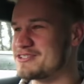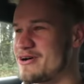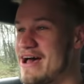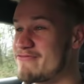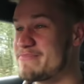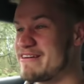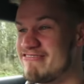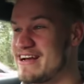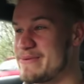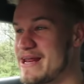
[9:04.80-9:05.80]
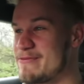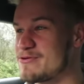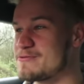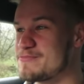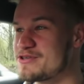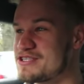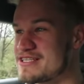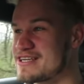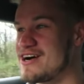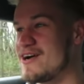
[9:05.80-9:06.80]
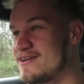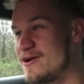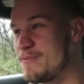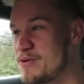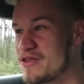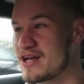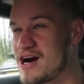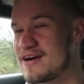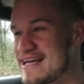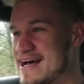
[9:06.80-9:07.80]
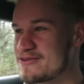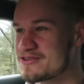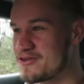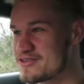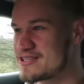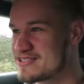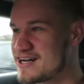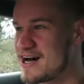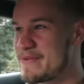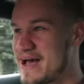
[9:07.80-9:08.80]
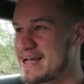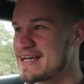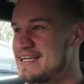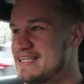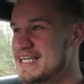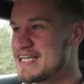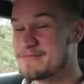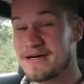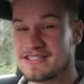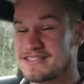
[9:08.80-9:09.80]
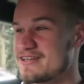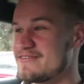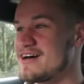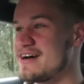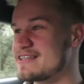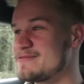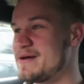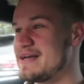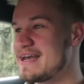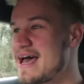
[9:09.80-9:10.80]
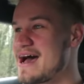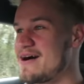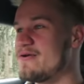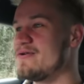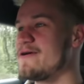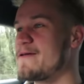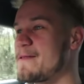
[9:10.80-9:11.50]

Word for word: or so, I haven't really been able to push this car or put the car down onto the tarmac as much as I'd have liked. But now,